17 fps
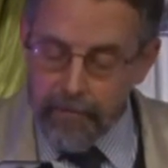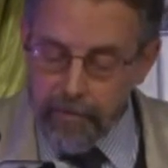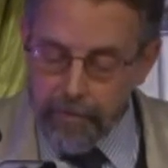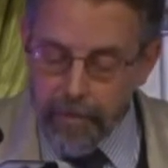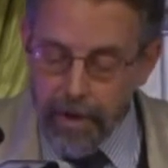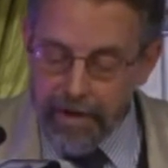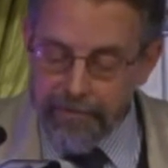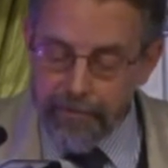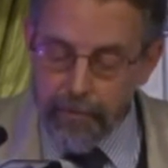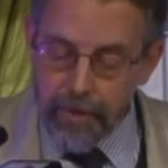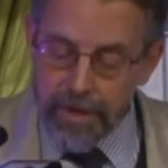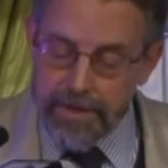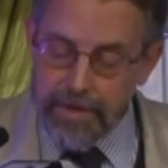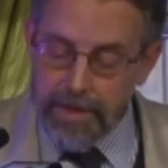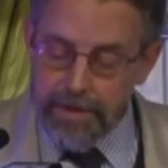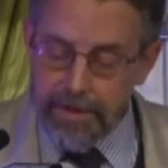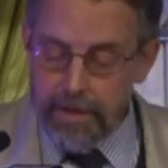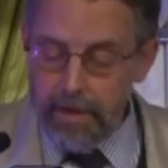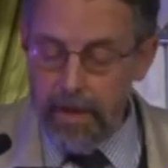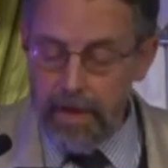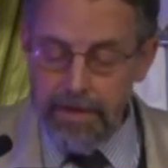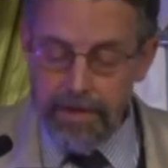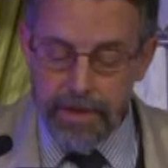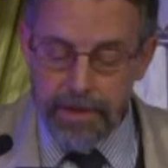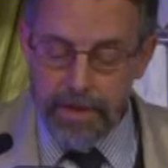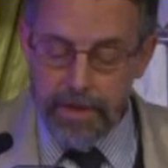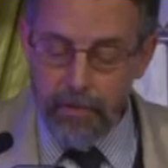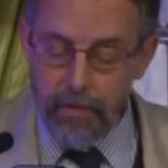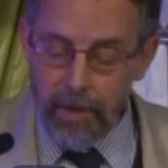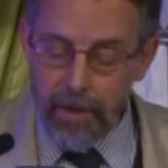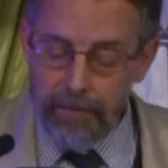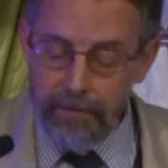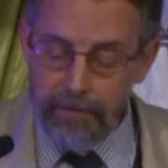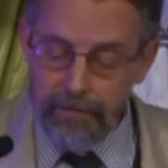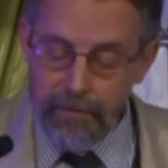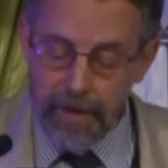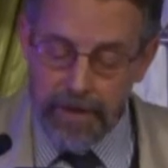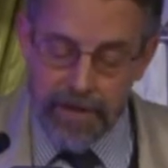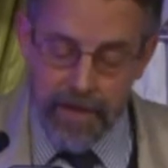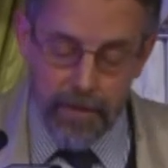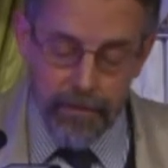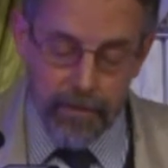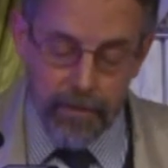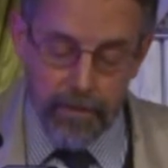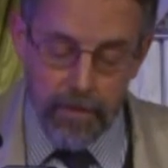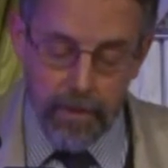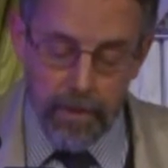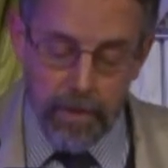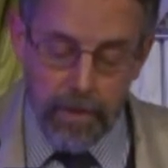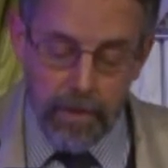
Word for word: From 946 to 961, for example,